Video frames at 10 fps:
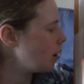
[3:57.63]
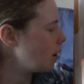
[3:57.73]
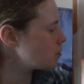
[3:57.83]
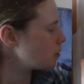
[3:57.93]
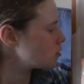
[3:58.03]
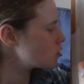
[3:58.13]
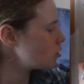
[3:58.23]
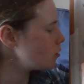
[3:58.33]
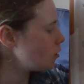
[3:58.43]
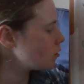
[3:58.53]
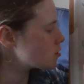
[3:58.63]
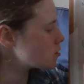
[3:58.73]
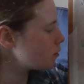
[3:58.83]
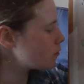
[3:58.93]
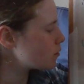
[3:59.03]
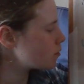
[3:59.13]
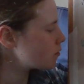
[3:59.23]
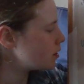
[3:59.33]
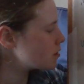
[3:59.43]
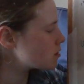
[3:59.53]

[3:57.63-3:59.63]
I'm doing 2 lots of 3